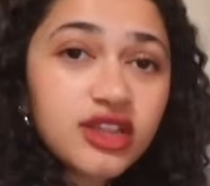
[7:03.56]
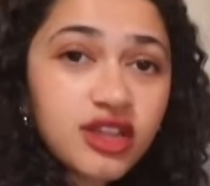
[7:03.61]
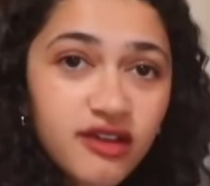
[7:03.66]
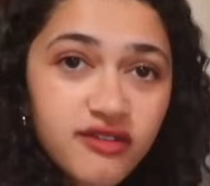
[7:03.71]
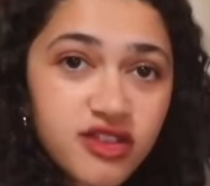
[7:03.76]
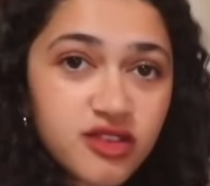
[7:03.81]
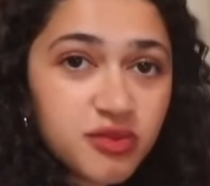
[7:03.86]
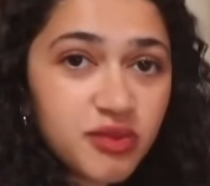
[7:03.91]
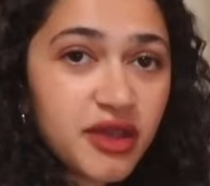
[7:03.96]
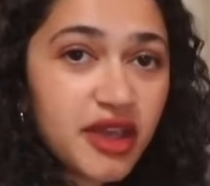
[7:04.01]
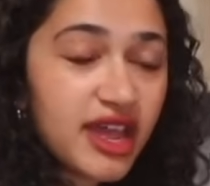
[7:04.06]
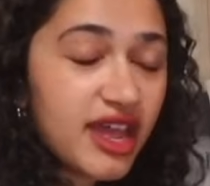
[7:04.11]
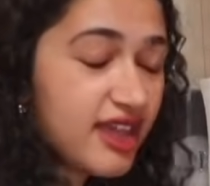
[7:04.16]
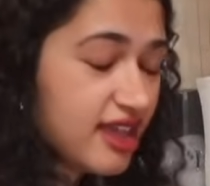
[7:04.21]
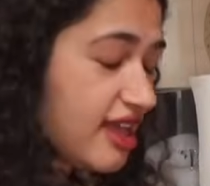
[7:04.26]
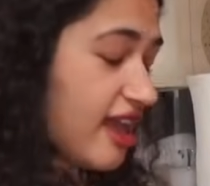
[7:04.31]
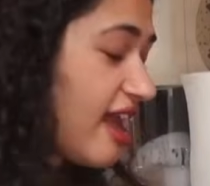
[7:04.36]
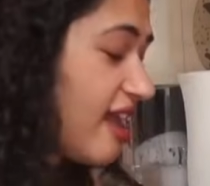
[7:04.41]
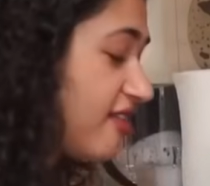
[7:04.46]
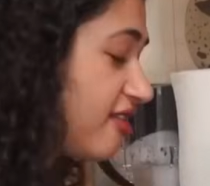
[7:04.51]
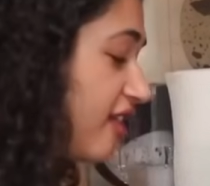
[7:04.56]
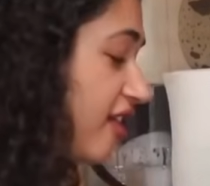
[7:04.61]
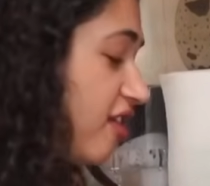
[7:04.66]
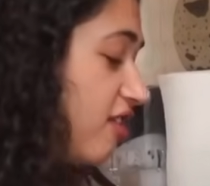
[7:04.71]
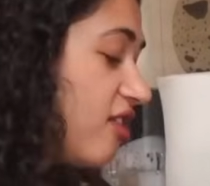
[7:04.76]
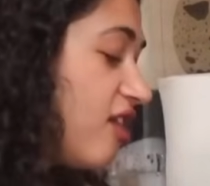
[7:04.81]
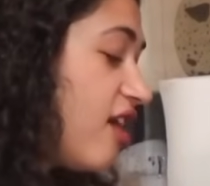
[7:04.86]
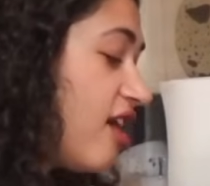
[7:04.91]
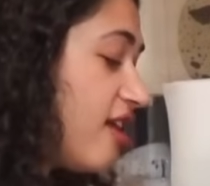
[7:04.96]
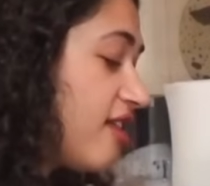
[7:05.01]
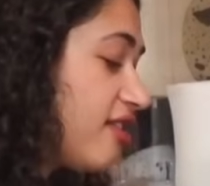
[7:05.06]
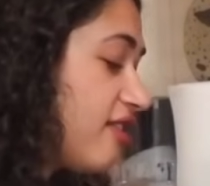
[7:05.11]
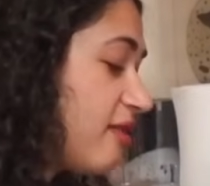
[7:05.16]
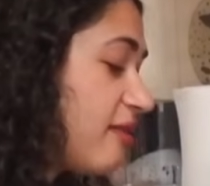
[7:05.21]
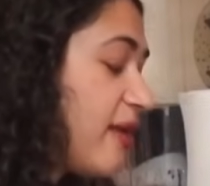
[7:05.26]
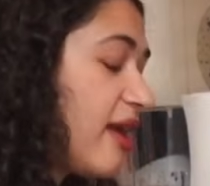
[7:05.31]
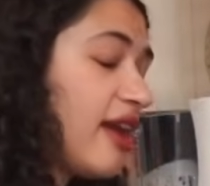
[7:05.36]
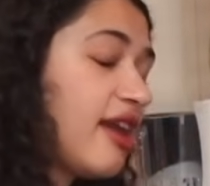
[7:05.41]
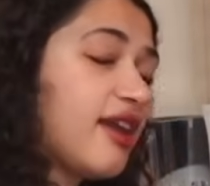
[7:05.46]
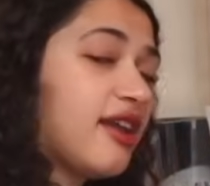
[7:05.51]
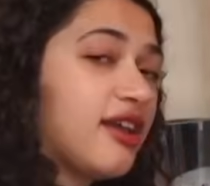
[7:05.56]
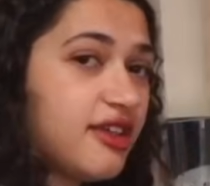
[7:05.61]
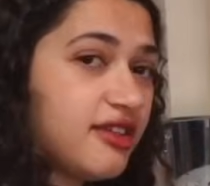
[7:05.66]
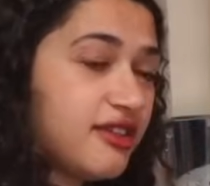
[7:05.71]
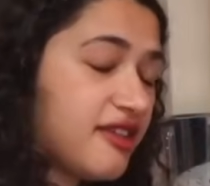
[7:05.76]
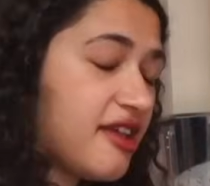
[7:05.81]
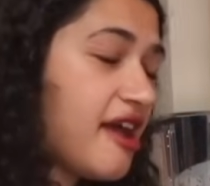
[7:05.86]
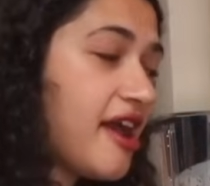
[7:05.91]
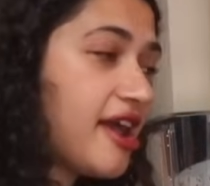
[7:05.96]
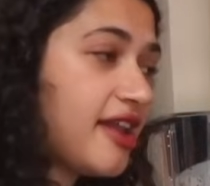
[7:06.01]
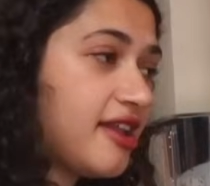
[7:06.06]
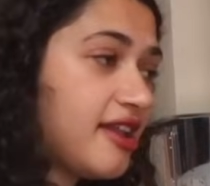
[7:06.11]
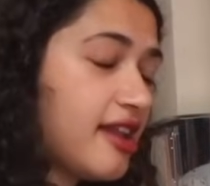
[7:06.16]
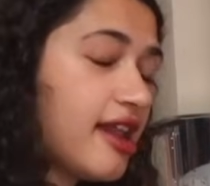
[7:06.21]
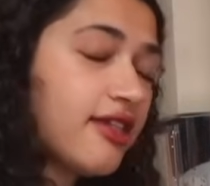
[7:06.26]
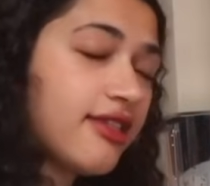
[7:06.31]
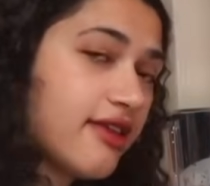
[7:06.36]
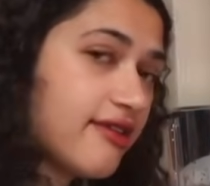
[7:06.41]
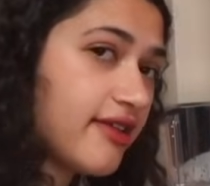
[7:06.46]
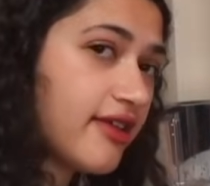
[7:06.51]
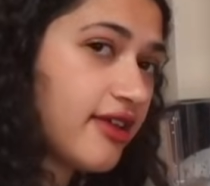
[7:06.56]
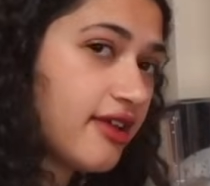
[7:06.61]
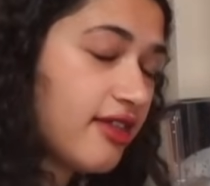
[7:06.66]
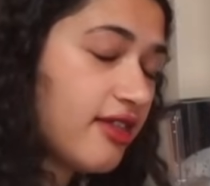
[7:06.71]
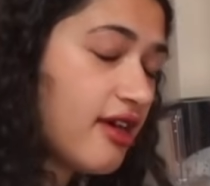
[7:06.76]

love this plant. It adds like a lot to my side and I love it a